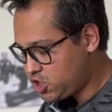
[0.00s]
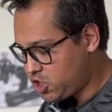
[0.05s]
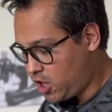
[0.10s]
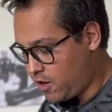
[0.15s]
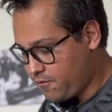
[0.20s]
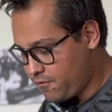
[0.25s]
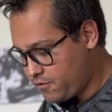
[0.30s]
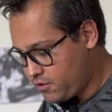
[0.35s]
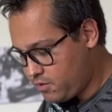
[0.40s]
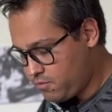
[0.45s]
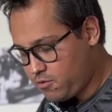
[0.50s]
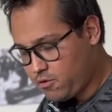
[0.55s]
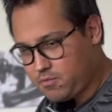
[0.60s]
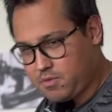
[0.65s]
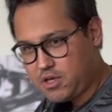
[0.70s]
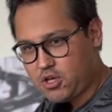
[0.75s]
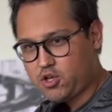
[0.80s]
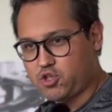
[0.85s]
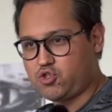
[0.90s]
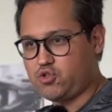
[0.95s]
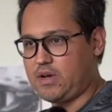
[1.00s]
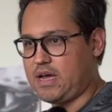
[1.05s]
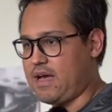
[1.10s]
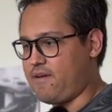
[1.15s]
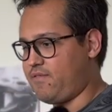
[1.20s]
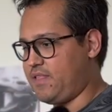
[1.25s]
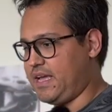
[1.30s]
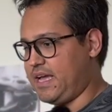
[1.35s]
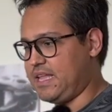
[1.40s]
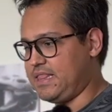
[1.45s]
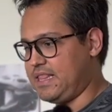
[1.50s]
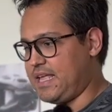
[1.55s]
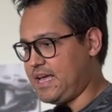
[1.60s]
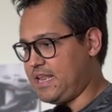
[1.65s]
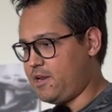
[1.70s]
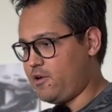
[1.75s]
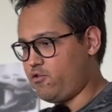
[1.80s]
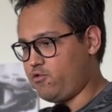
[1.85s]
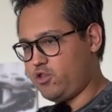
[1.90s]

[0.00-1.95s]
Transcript: comfortable because you have like a liner